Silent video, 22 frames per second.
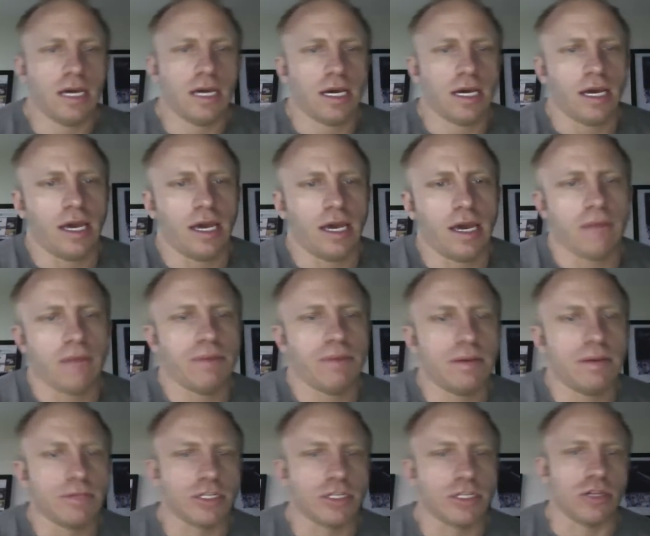and be
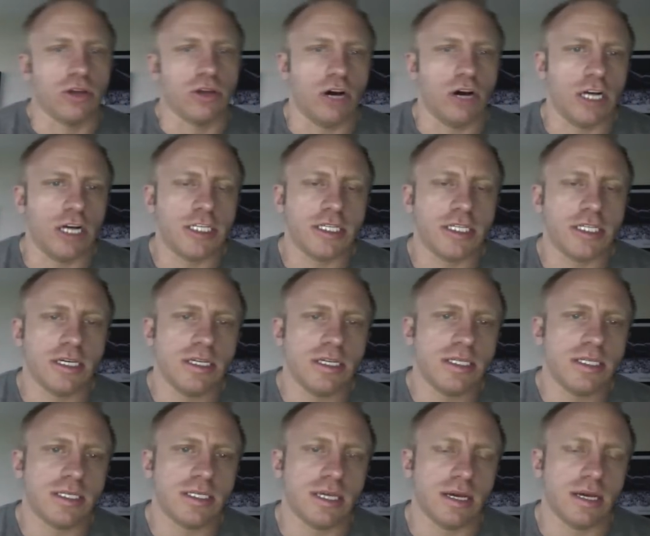able to launch
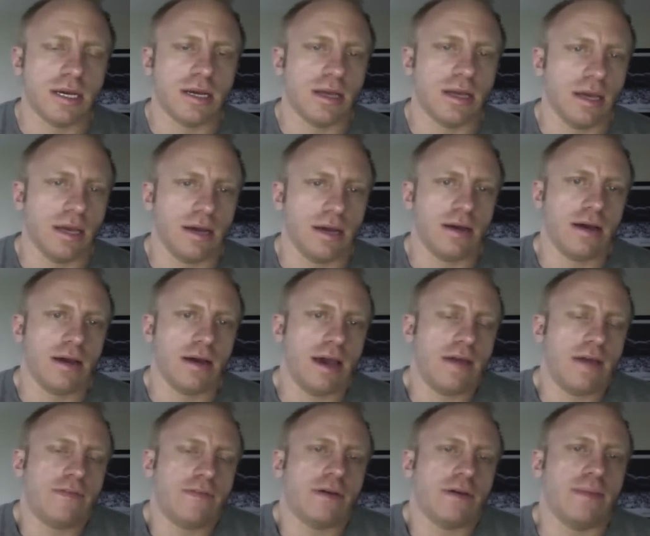this and uh,
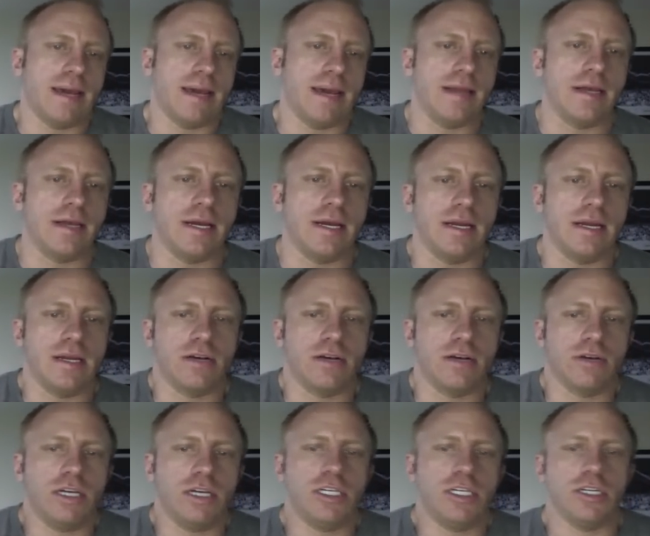have command line
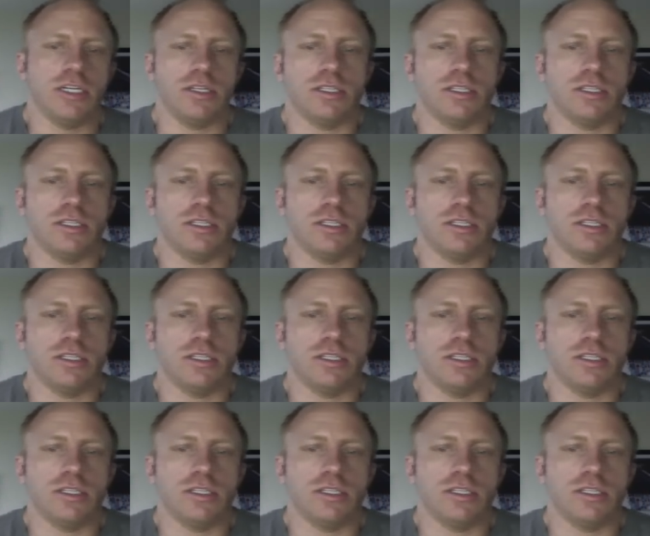integration.